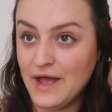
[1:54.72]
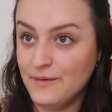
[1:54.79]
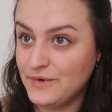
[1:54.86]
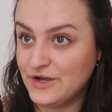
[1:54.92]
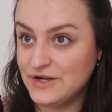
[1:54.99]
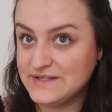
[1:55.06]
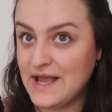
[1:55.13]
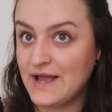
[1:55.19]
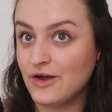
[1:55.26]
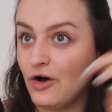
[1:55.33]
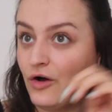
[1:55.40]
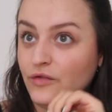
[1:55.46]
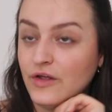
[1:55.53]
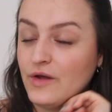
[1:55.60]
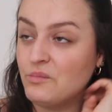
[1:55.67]
because I
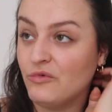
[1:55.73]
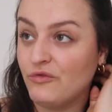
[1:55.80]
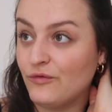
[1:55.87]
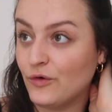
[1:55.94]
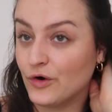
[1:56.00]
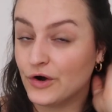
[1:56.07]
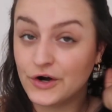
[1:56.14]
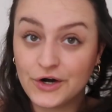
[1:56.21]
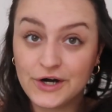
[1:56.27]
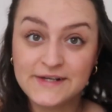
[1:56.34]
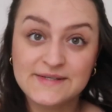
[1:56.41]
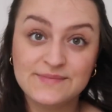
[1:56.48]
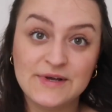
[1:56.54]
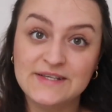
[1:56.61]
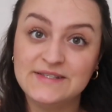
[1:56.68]
got them for
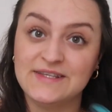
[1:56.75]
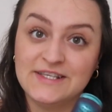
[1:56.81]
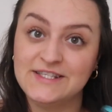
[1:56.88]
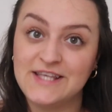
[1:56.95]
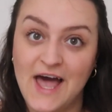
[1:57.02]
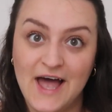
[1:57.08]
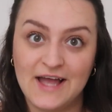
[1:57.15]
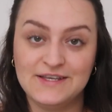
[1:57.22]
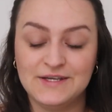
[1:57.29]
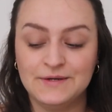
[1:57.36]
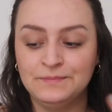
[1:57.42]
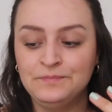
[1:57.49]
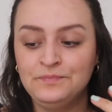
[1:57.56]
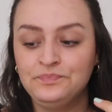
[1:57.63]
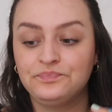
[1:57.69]
Christmas set.
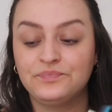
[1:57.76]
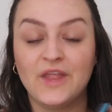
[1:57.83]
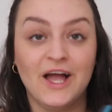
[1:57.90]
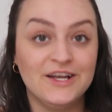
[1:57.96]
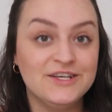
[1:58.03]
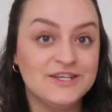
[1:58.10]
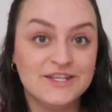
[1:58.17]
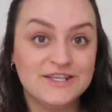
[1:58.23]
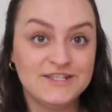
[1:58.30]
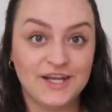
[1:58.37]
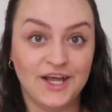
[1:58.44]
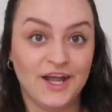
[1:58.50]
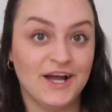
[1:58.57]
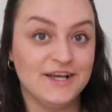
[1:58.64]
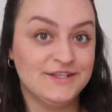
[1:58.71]
And to this
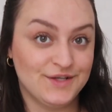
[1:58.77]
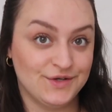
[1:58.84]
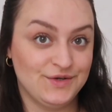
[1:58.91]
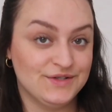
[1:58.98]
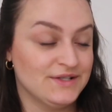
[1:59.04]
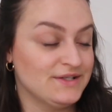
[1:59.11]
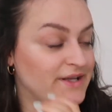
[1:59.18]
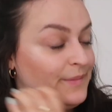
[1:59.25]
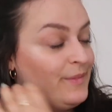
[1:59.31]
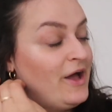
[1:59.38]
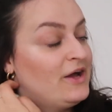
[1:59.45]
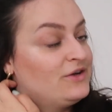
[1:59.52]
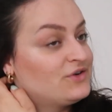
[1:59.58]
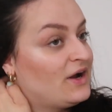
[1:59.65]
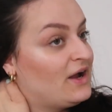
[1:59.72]
day, I still use the same
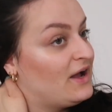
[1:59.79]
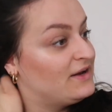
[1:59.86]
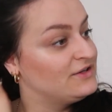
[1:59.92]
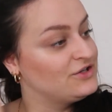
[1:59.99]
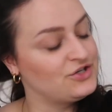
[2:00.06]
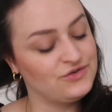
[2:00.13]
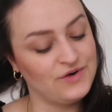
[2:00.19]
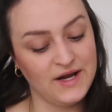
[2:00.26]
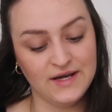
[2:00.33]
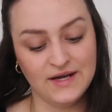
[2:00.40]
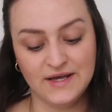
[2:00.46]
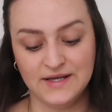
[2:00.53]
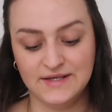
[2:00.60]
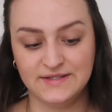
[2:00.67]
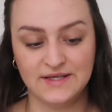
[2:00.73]
hairdryer and
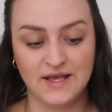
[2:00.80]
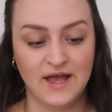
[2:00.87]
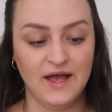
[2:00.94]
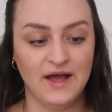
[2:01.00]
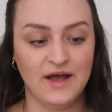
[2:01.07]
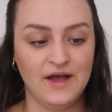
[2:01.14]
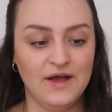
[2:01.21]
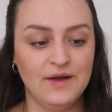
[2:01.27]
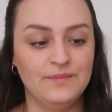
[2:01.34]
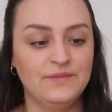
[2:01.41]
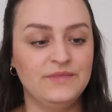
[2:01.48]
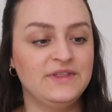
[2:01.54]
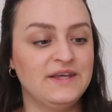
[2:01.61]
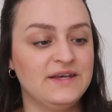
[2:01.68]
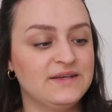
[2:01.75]
straighteners.
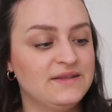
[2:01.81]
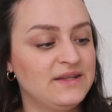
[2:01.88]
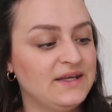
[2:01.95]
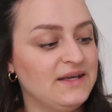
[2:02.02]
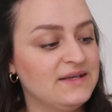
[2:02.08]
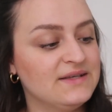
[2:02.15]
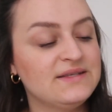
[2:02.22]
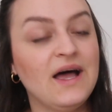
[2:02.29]
These